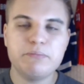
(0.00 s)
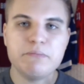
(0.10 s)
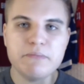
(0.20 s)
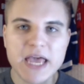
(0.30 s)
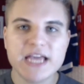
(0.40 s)

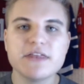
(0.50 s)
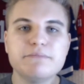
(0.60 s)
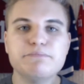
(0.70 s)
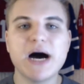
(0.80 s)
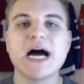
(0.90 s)
make
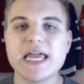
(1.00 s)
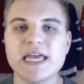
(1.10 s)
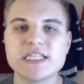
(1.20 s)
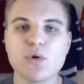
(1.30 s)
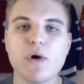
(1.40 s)
them buy
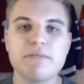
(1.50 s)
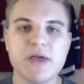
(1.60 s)
into what